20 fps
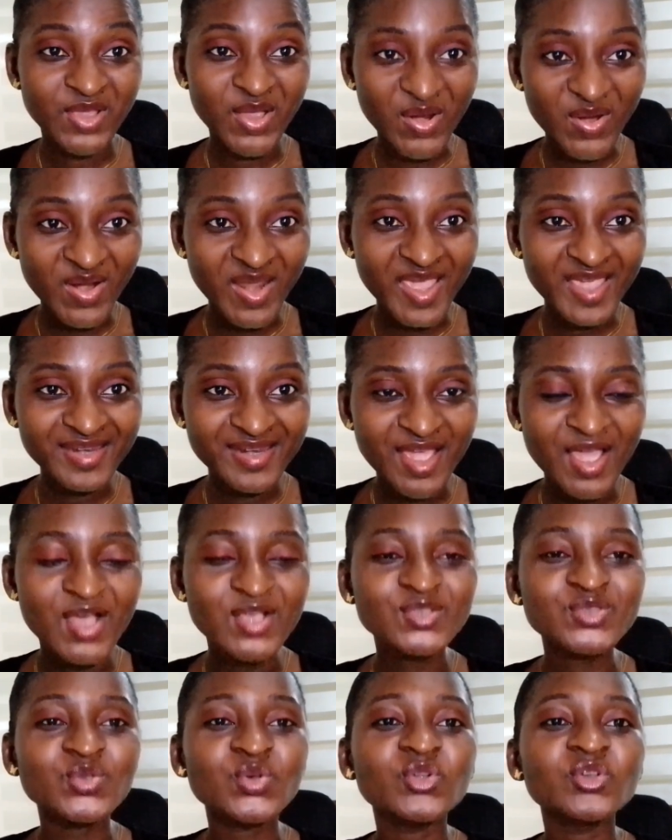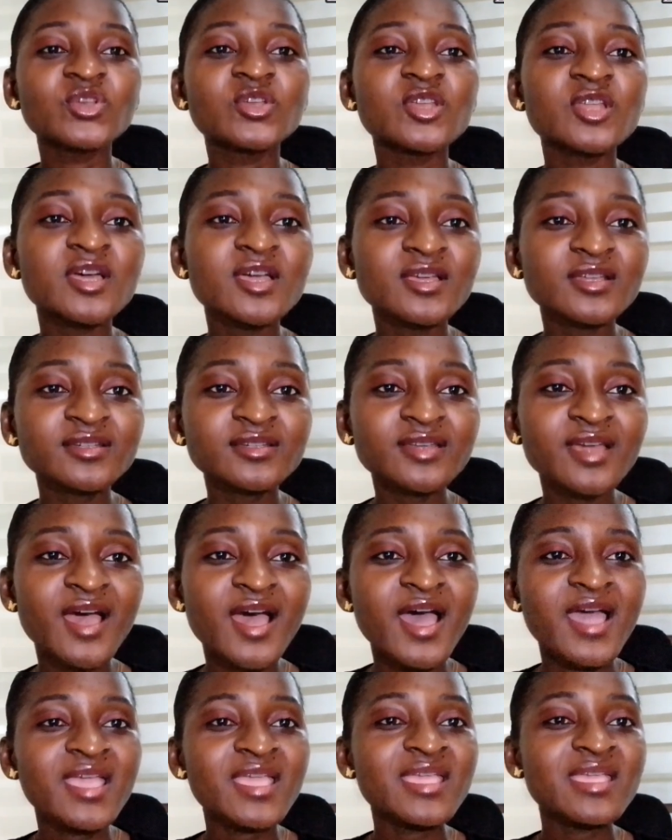All right, so learn
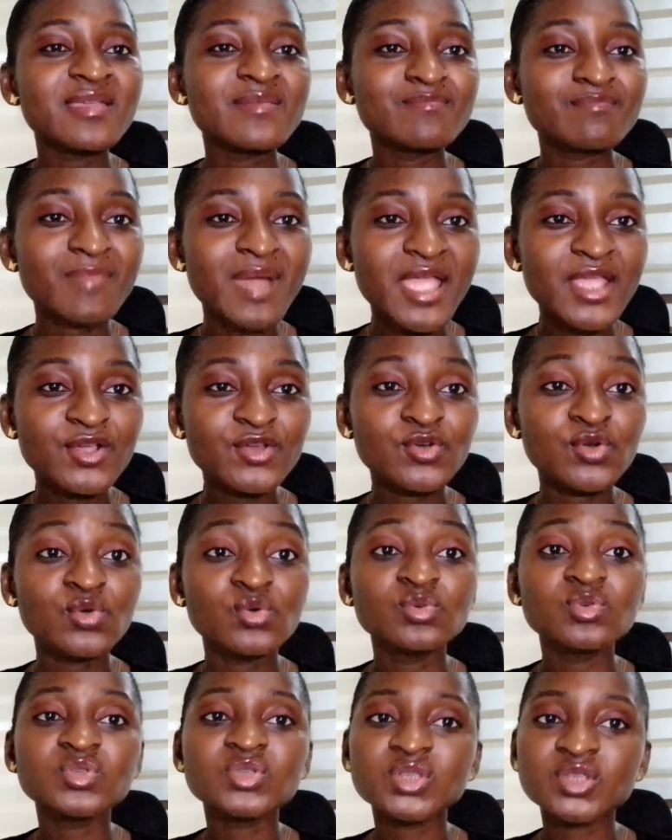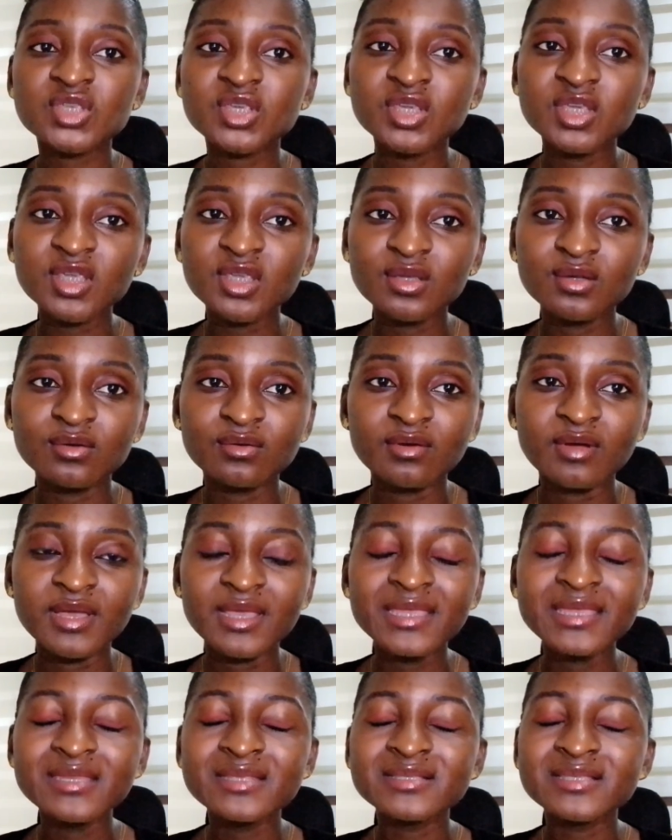a micro skill.
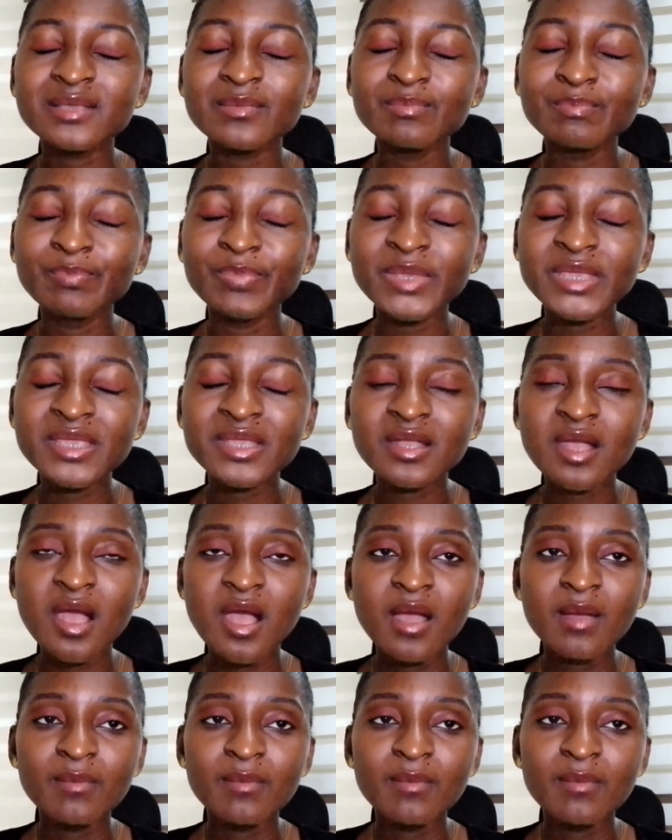It is a big